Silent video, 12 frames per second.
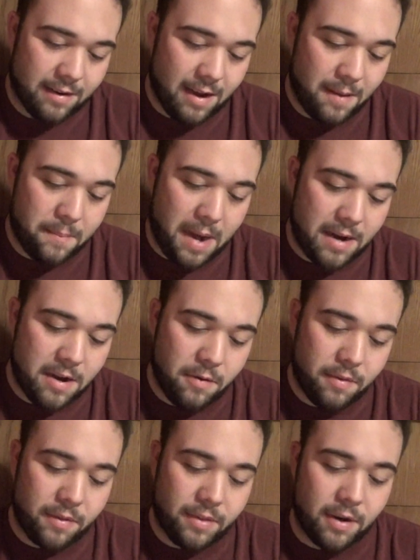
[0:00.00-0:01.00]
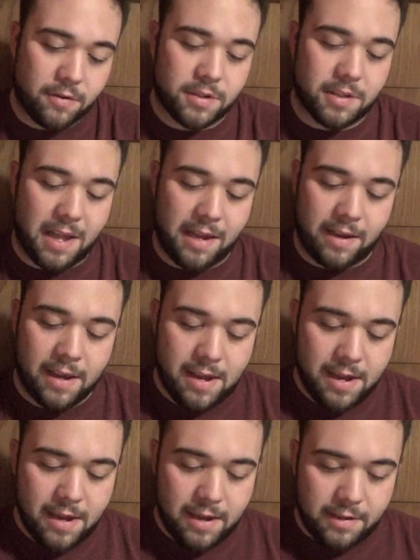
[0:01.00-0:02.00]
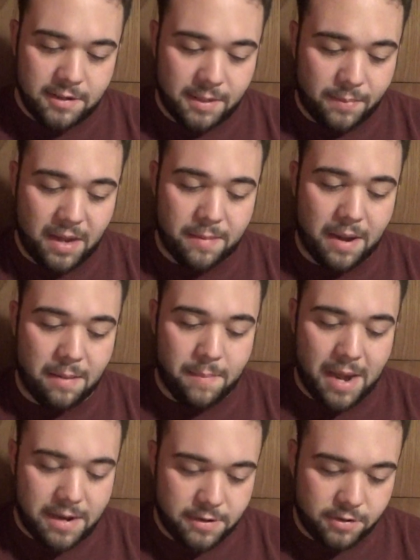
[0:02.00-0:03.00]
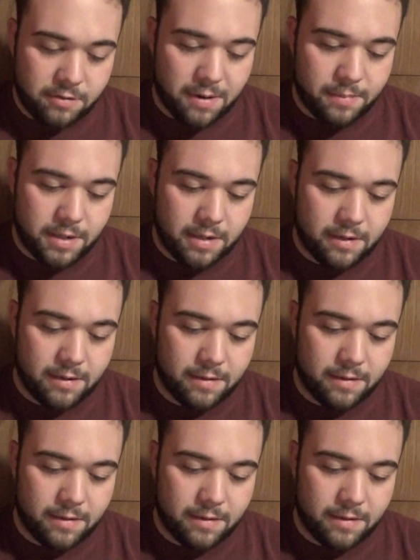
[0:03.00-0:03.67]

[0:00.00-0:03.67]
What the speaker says: I know that there's like something about a manuscript,